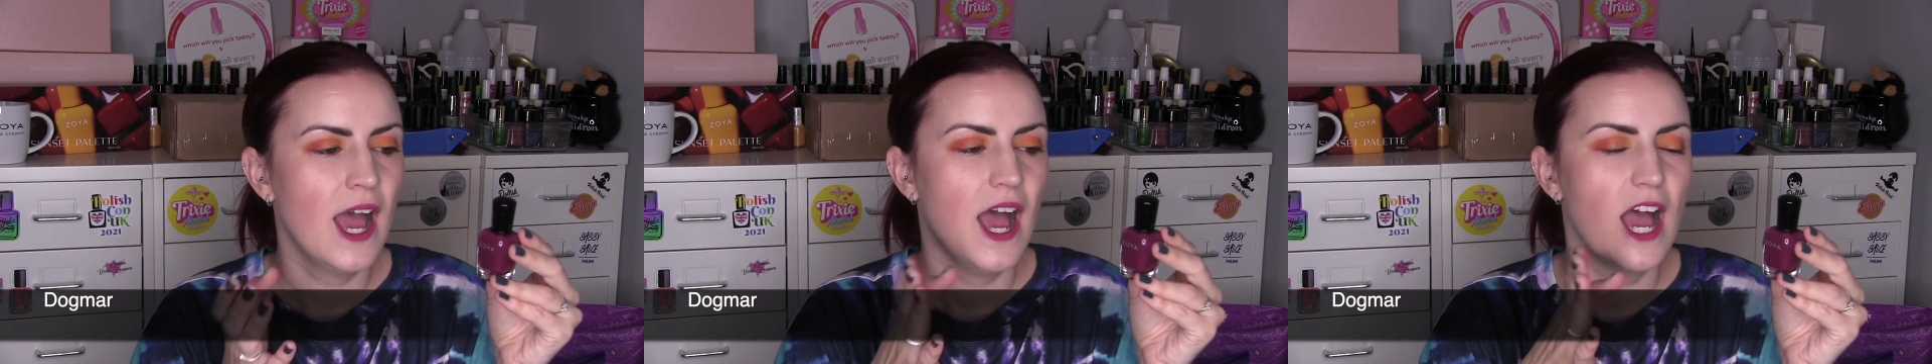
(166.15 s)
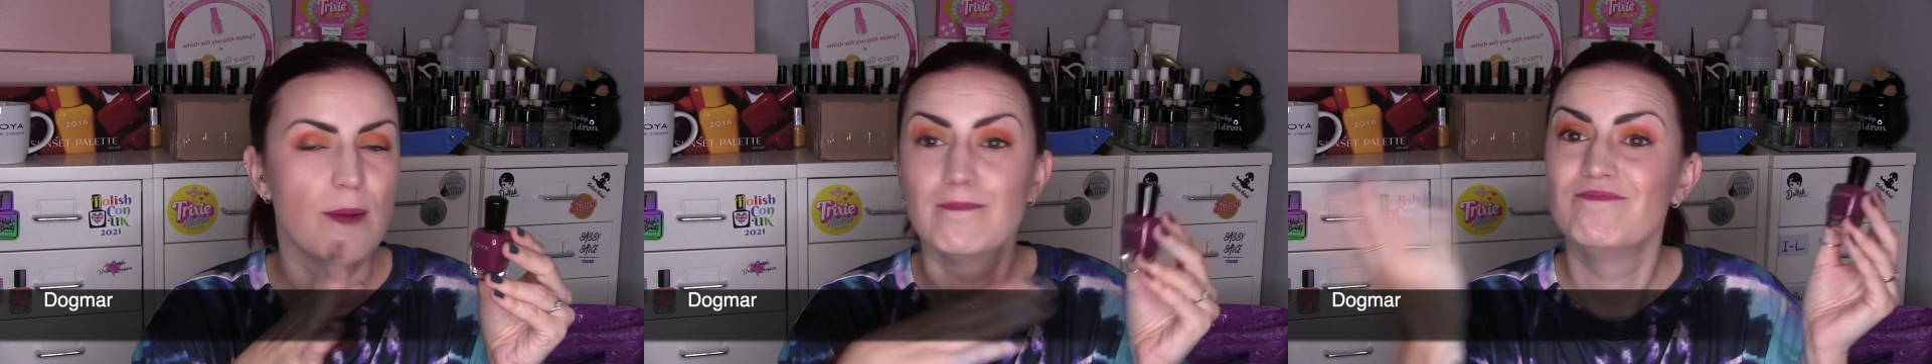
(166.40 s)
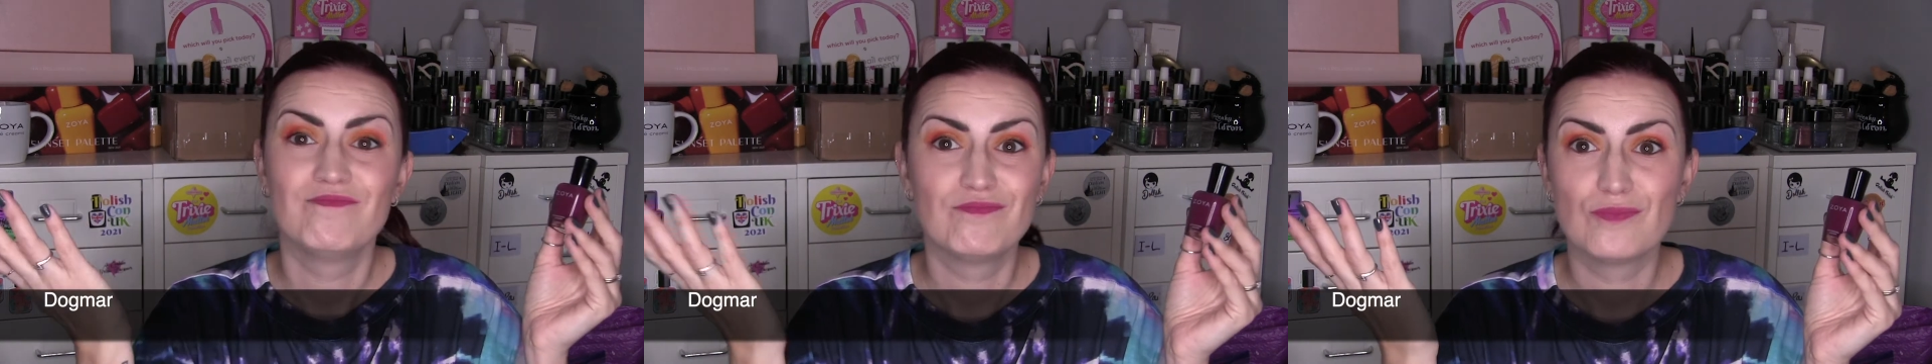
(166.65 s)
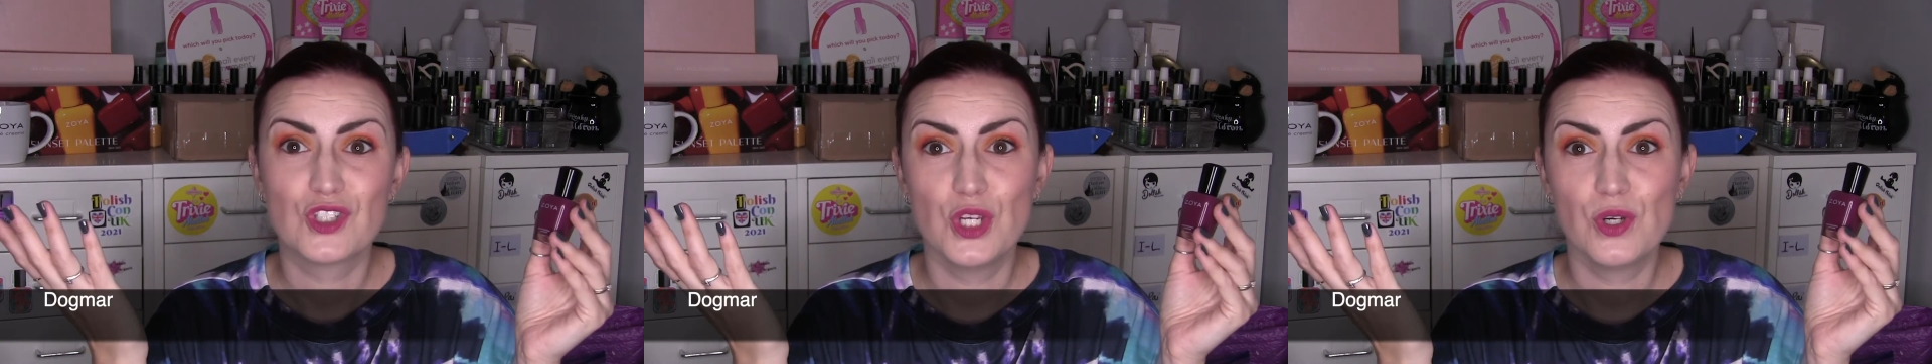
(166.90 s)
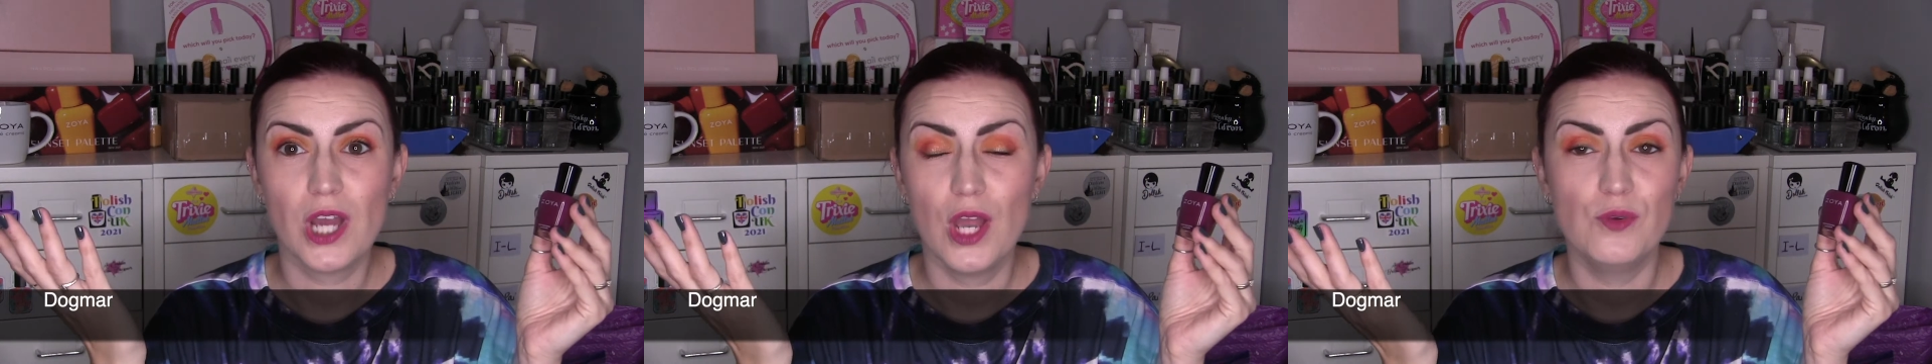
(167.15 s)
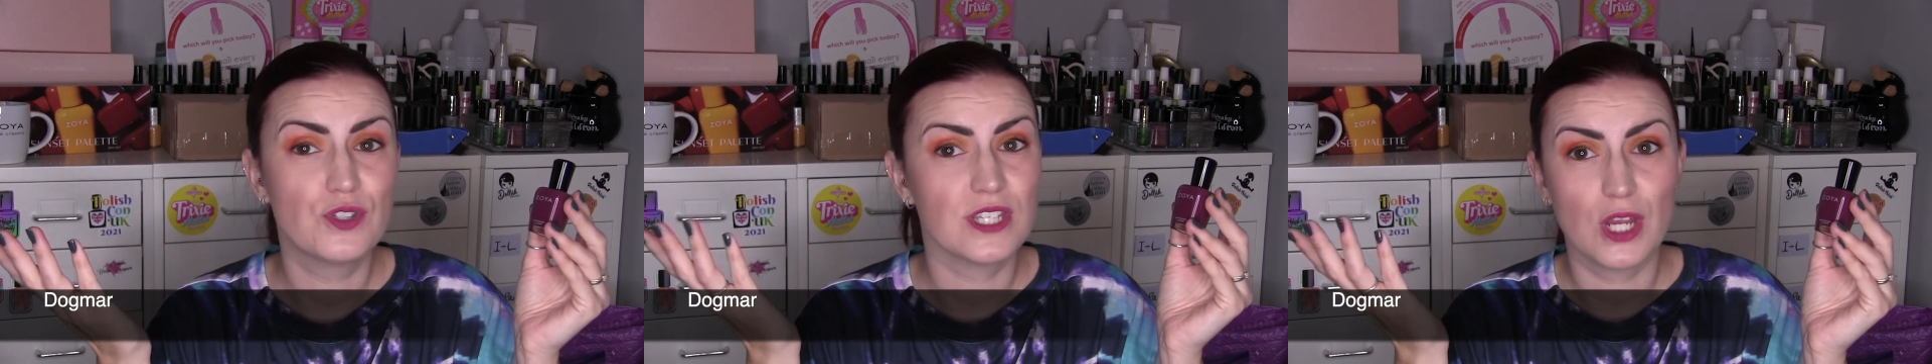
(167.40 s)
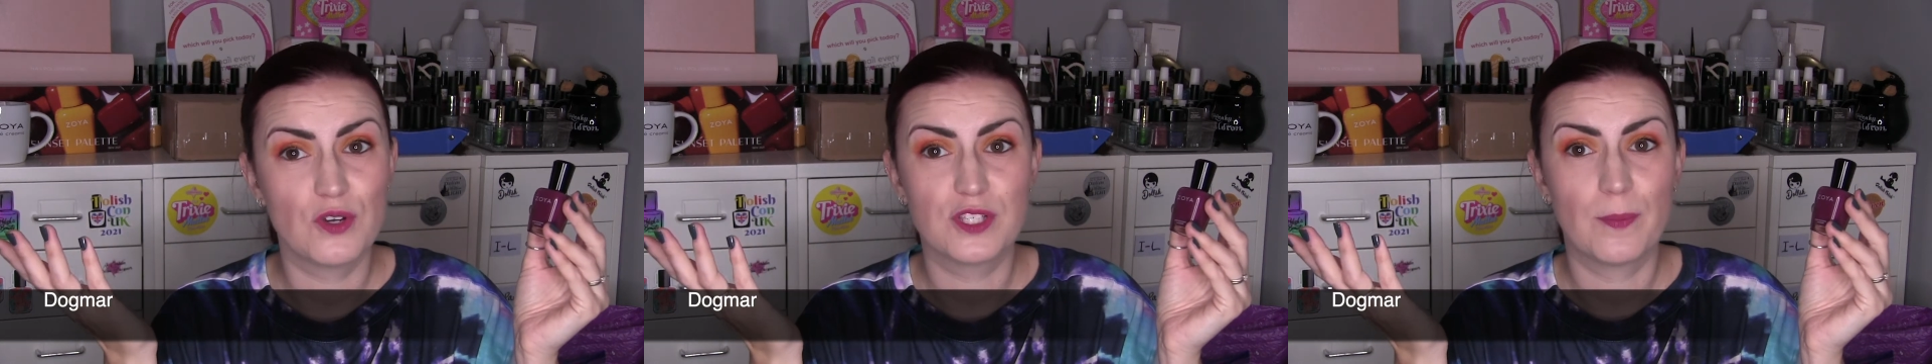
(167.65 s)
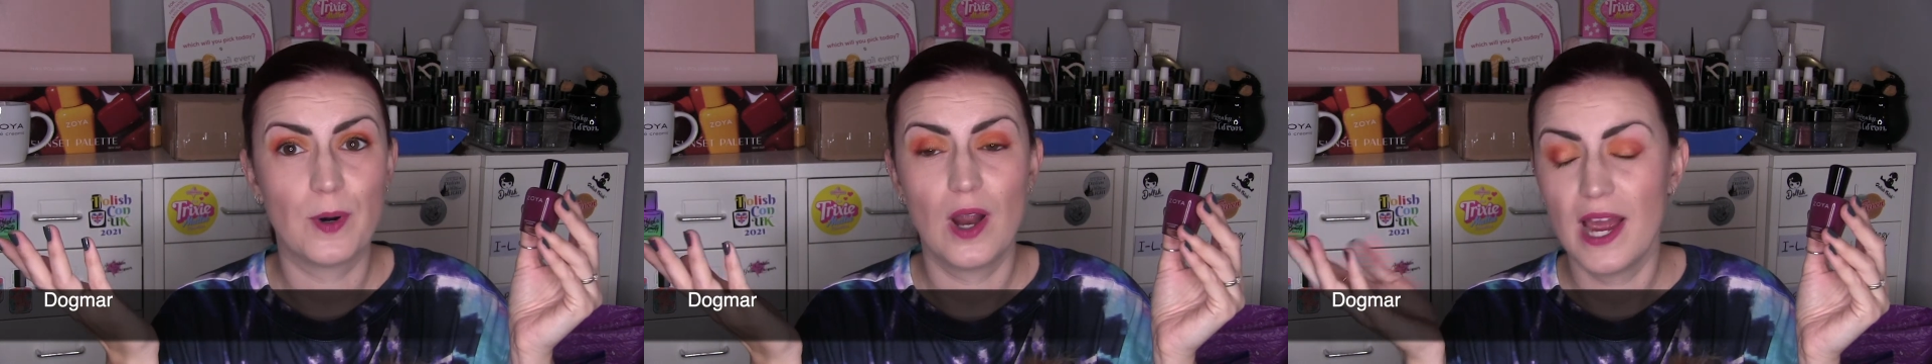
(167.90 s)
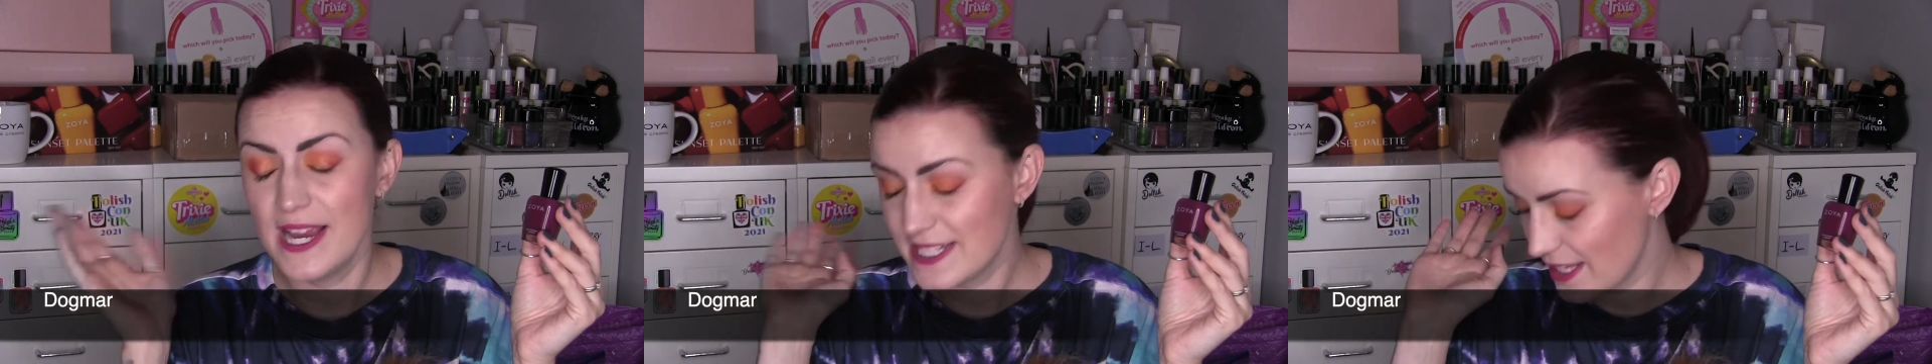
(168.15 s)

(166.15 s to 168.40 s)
Um, two coats, no surprise.